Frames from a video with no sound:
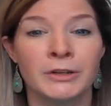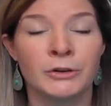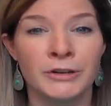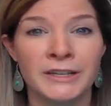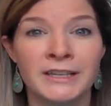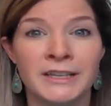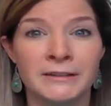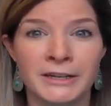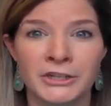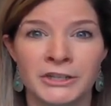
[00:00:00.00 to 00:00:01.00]
recorded
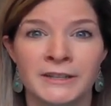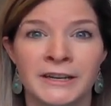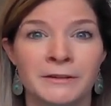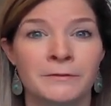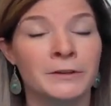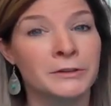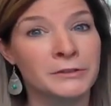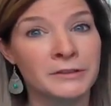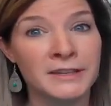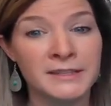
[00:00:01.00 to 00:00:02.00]
narration there for you
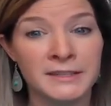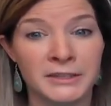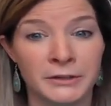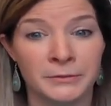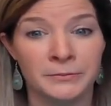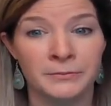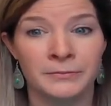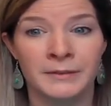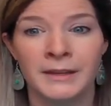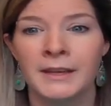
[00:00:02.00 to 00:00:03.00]
to listen to.
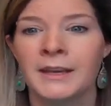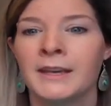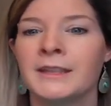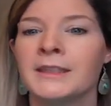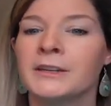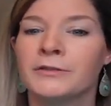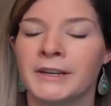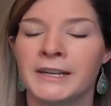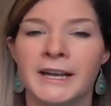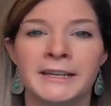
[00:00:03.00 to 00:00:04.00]
The
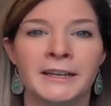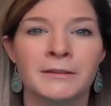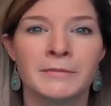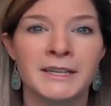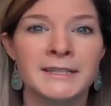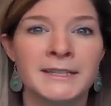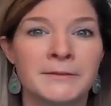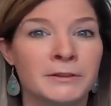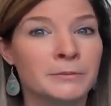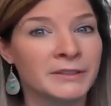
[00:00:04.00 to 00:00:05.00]
green icon means
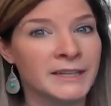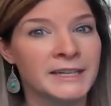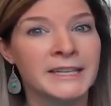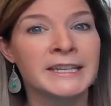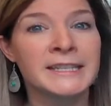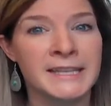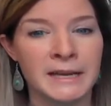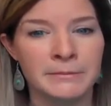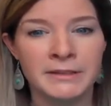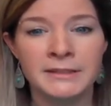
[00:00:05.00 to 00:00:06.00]
they've completed an
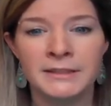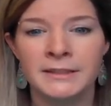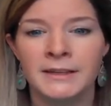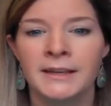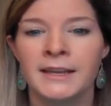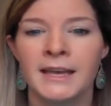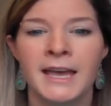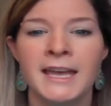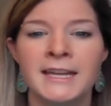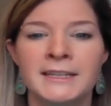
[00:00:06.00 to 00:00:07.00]
assignment.
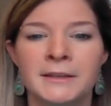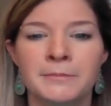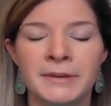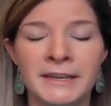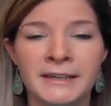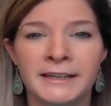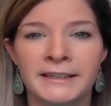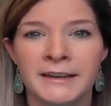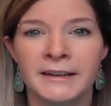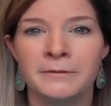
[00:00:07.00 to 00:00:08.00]
And the pink
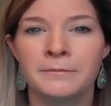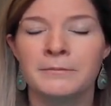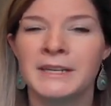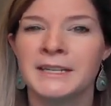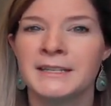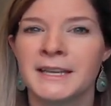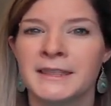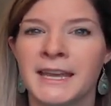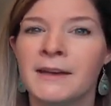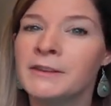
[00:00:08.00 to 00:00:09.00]
icon means
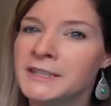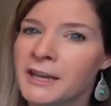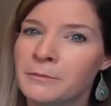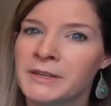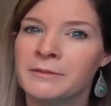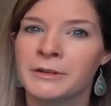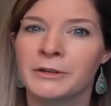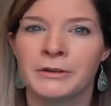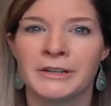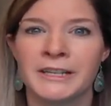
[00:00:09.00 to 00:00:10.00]
that they have a TellMe
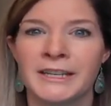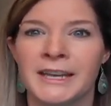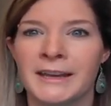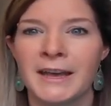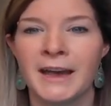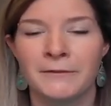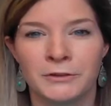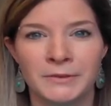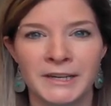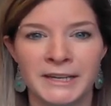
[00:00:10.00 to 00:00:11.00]
recorded
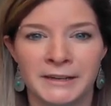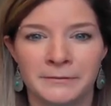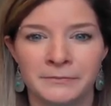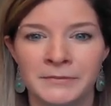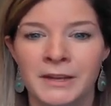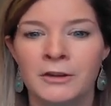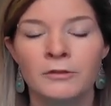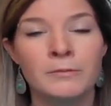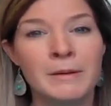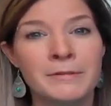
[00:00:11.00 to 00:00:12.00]
after reading.
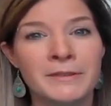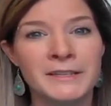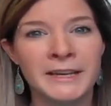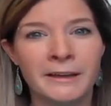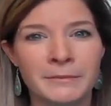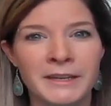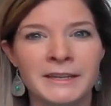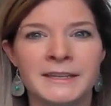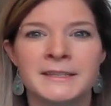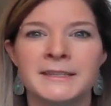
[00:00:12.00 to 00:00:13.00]
Remember, the
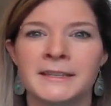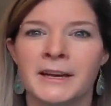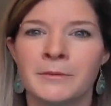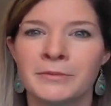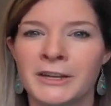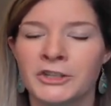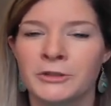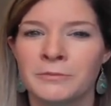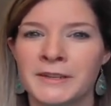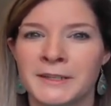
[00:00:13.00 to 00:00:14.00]
TellMe is the
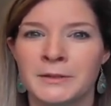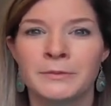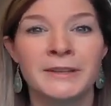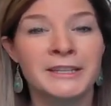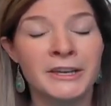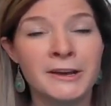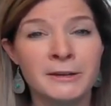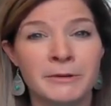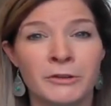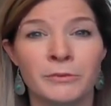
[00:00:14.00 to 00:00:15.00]
comprehension piece where they
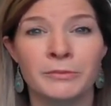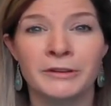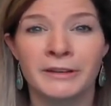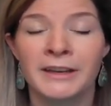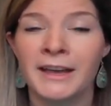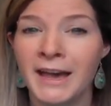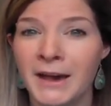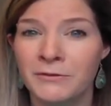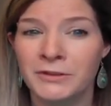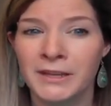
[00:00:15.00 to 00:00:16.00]
talk about the book
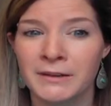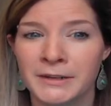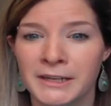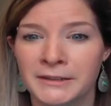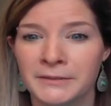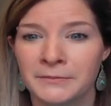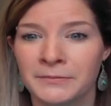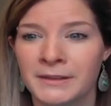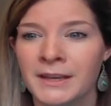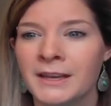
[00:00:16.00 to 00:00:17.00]
after they read.
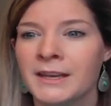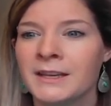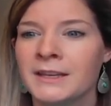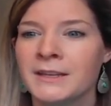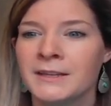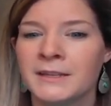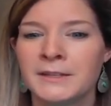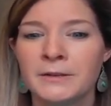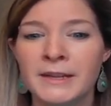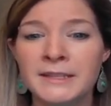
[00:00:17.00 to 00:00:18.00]

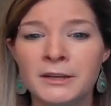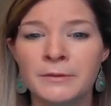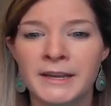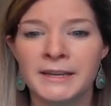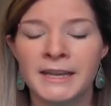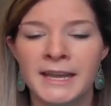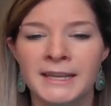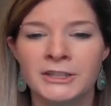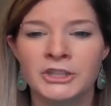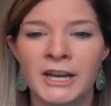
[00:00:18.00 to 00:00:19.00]
So let's go in
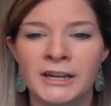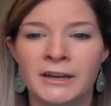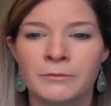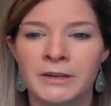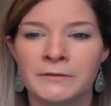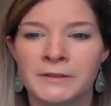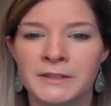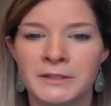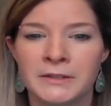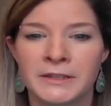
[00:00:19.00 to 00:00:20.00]
and check on one of
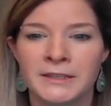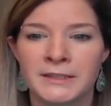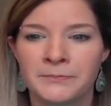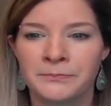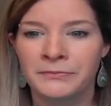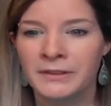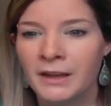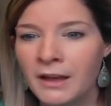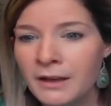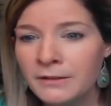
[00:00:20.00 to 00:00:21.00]
these students.
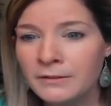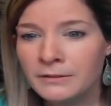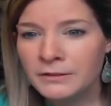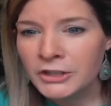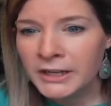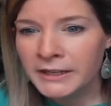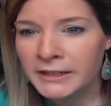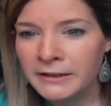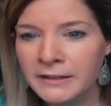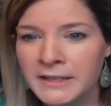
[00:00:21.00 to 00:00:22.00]
I'll check
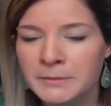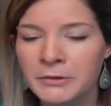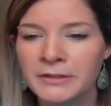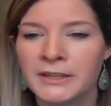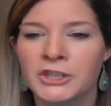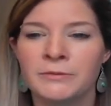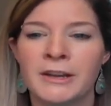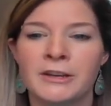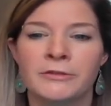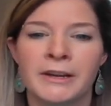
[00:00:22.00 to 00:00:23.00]
in on this book that she
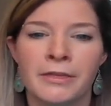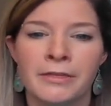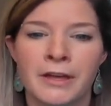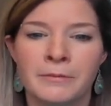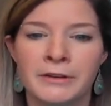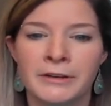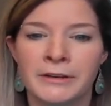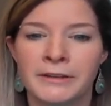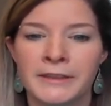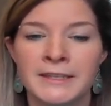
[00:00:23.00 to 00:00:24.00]
read, Greta
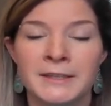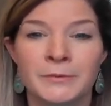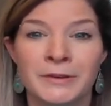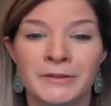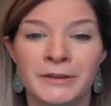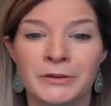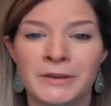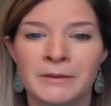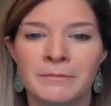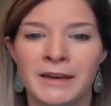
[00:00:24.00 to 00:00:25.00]
Thunberg. This is one of the new
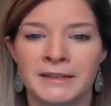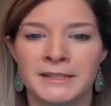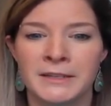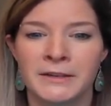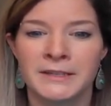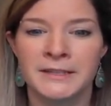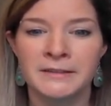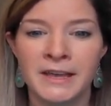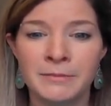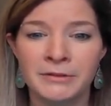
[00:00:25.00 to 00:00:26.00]
Impact series in the
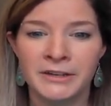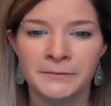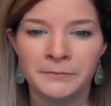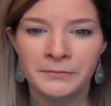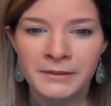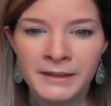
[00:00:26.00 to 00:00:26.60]
library.